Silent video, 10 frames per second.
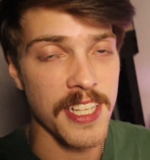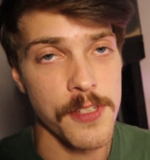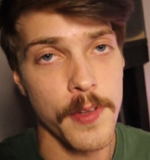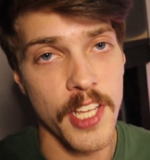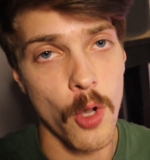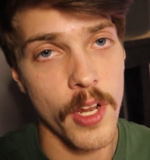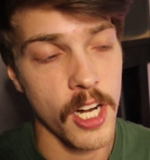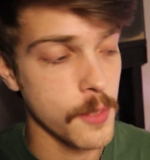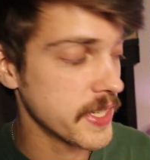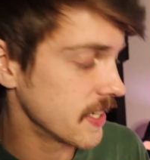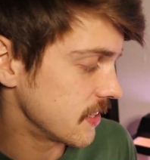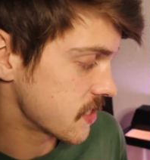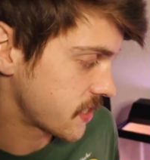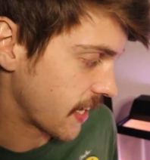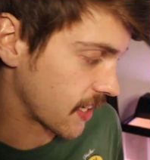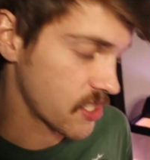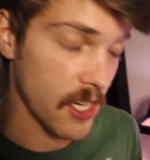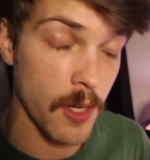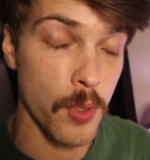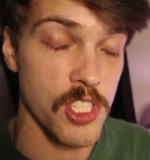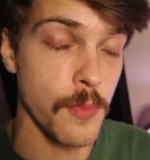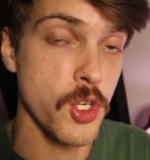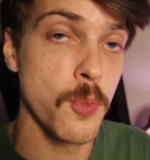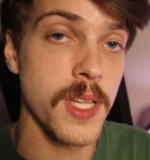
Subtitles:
in this video we are going to be getting this tank set up with some new